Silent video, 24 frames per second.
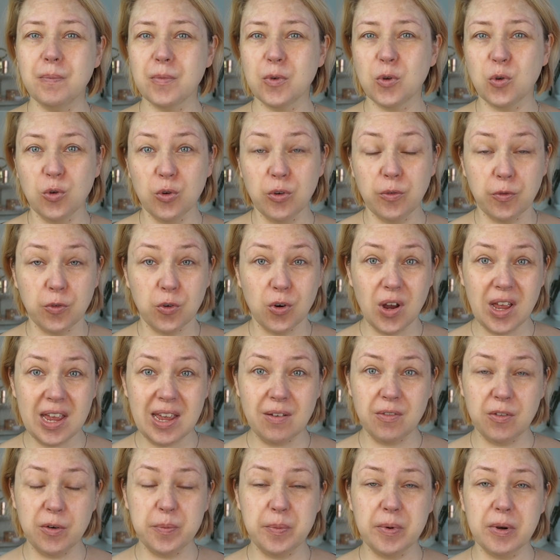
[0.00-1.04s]
good for
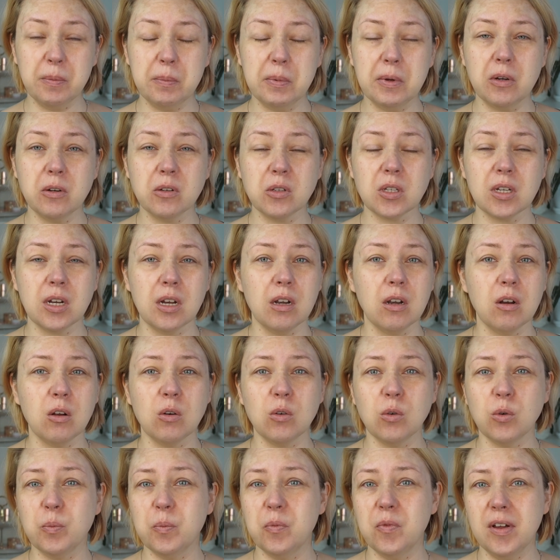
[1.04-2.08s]
everybody, because I
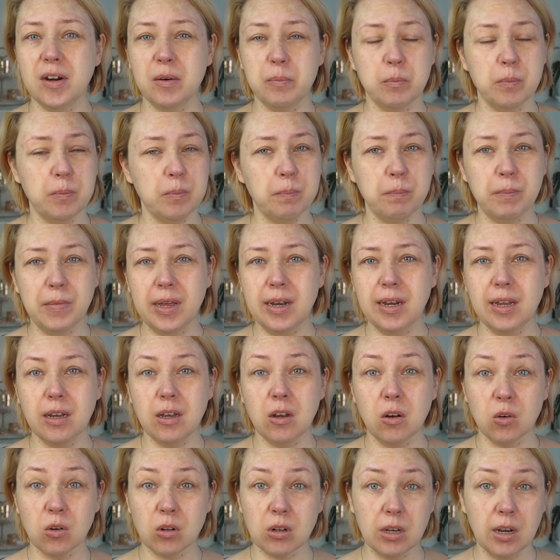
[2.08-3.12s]
know many
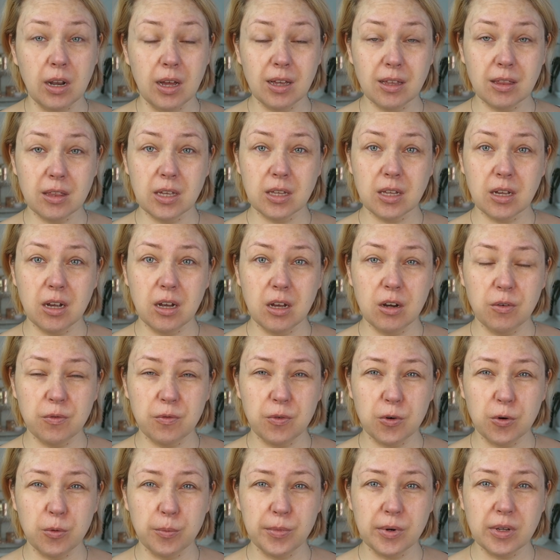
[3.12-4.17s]
don't like that kind of
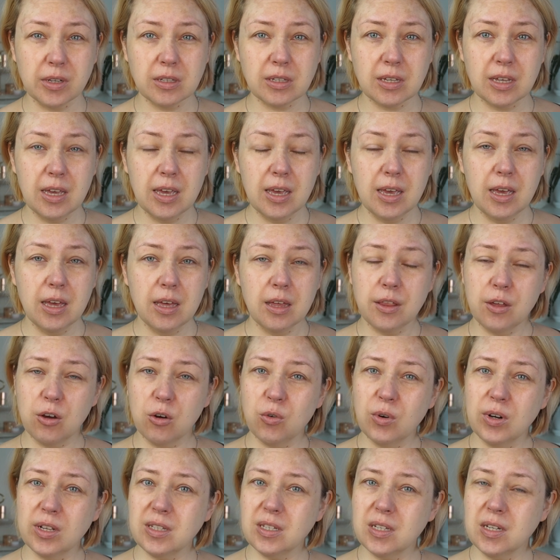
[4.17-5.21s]
formulas. The
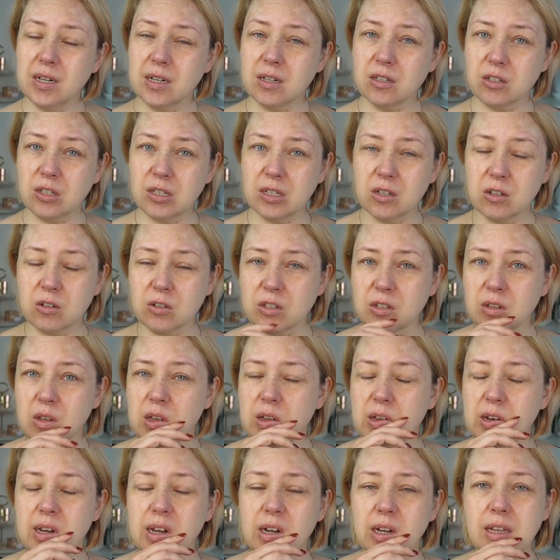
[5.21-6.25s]
original Synchro
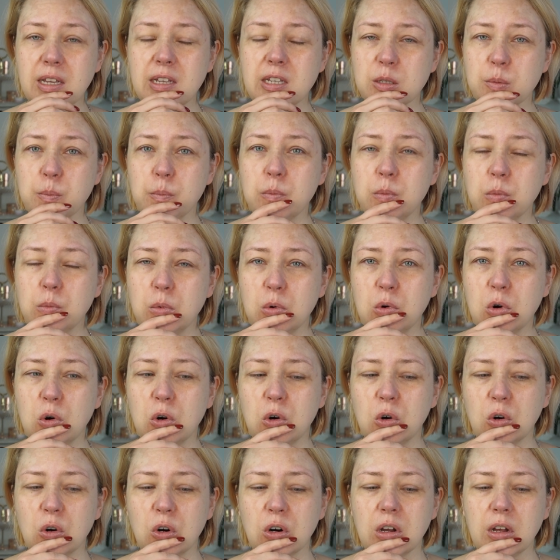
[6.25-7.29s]
Skin is
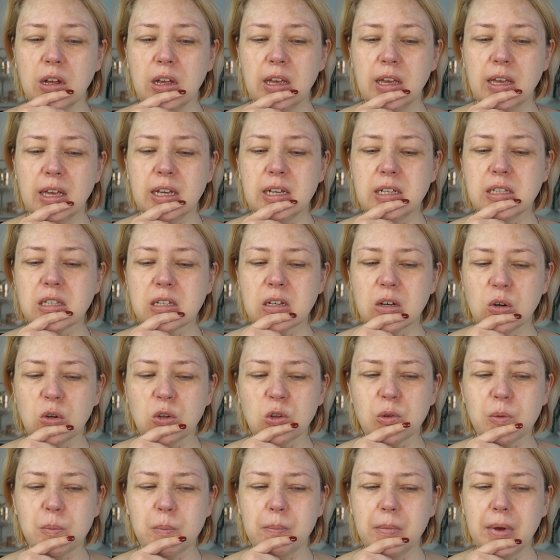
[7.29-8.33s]
more, it's
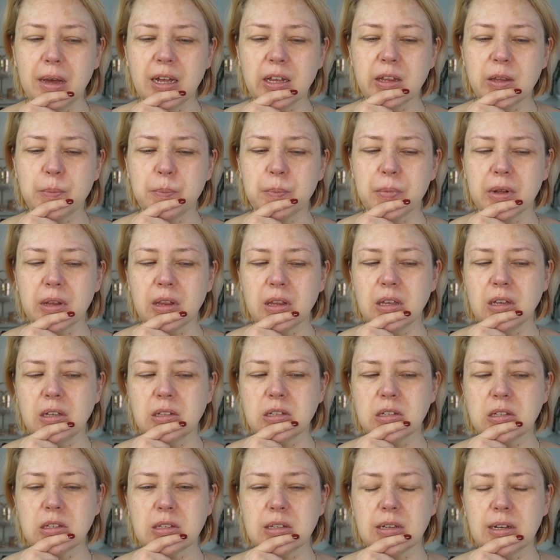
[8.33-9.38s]
not matte, but
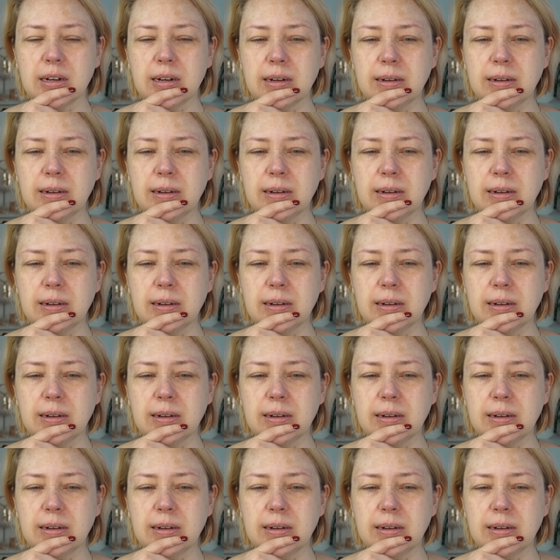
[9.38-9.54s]
it's